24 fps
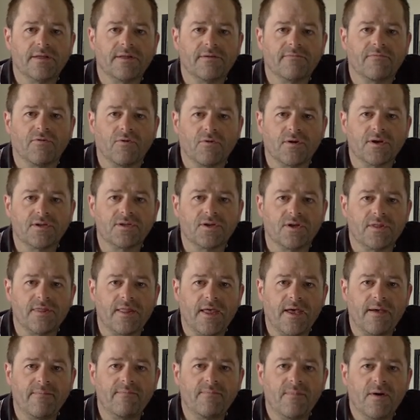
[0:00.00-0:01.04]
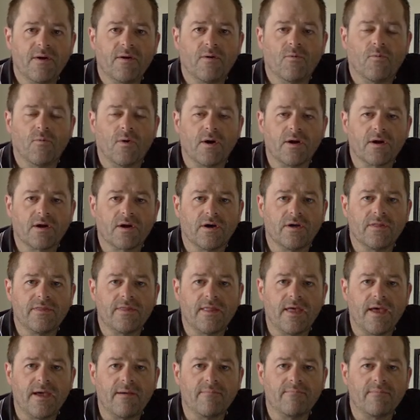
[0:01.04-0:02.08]
focus on them, work on
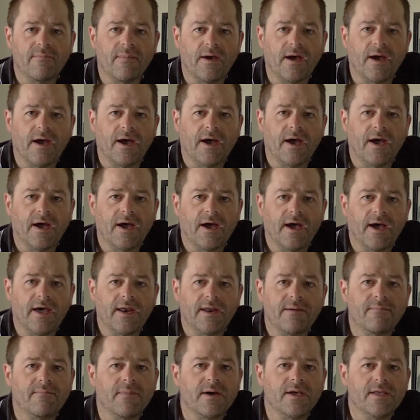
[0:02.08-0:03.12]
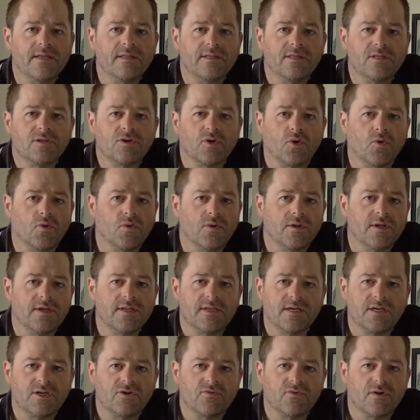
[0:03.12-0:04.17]
them and I might totally
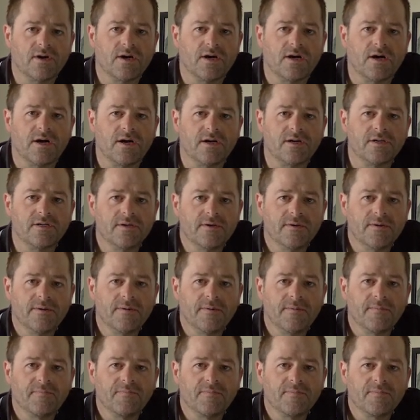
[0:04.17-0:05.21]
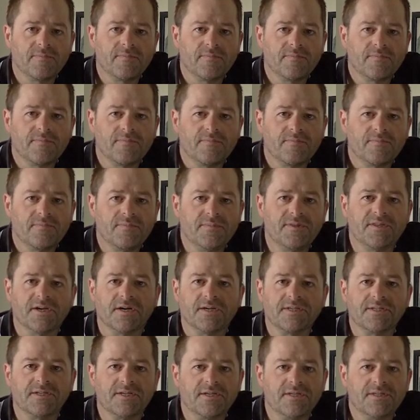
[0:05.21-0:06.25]
disregard
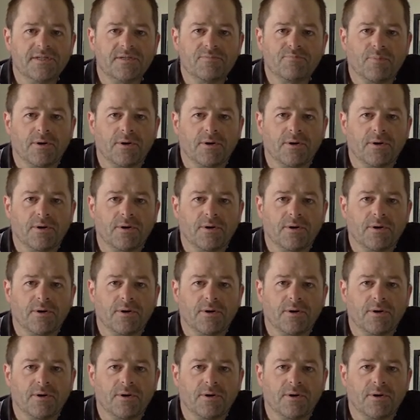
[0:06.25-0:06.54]
dozens,